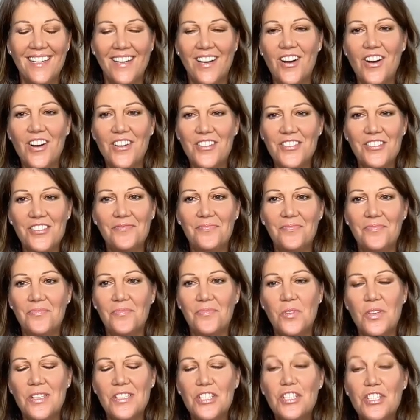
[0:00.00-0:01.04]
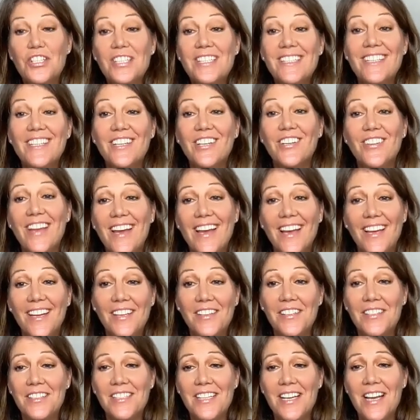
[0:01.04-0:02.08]
Awesome. Well, it's good to hear that.
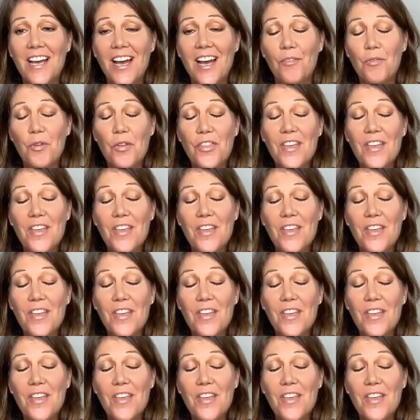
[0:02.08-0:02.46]
Well,